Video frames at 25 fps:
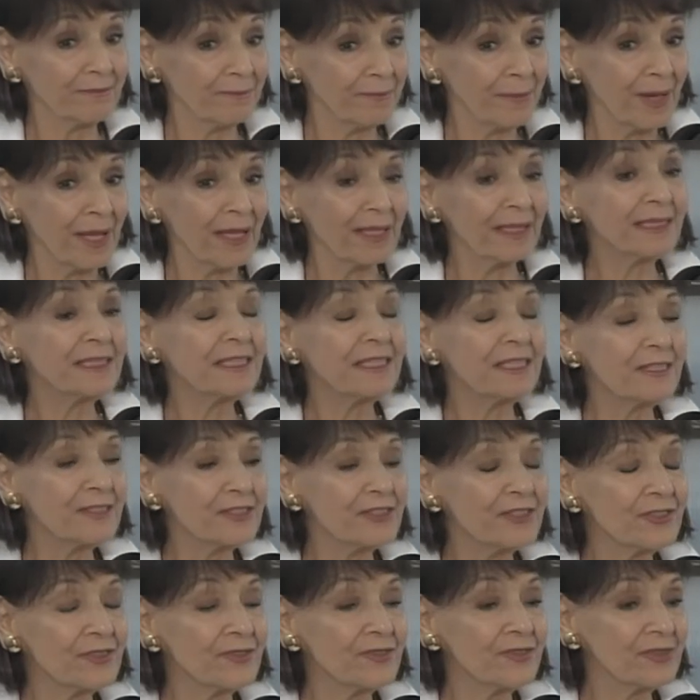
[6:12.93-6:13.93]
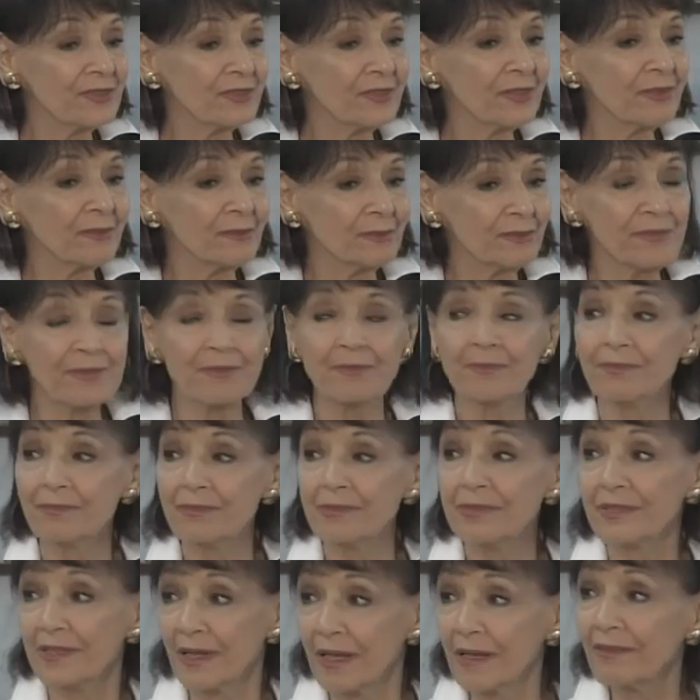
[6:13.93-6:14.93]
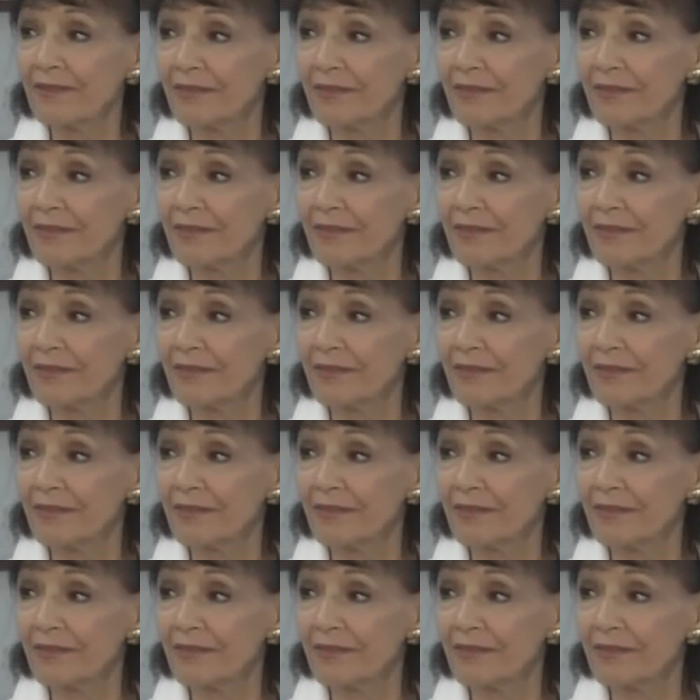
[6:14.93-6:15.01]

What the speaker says: politicians are selfish.